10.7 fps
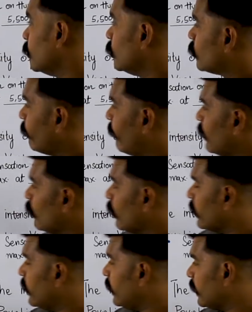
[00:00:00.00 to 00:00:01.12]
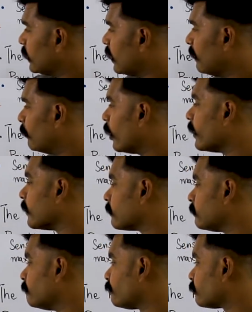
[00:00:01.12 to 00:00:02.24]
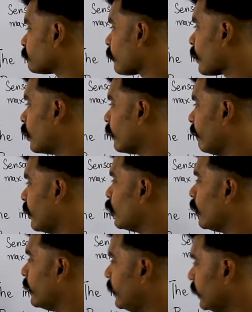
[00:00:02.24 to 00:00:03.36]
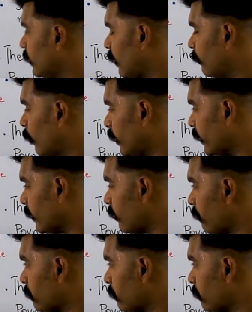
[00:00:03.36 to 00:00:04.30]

So when you are heating that body, okay, when you are heating that body,